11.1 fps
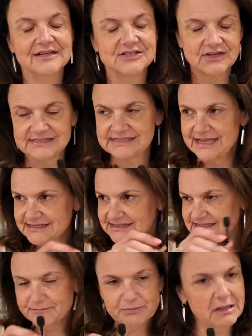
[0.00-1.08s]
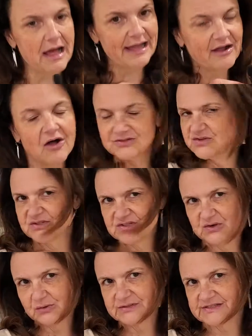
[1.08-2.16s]
Tracey, has supplying all sorts of
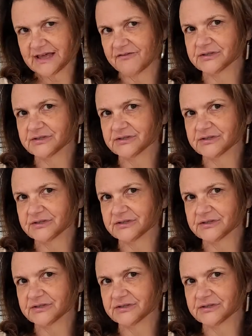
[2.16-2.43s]
cool stuff,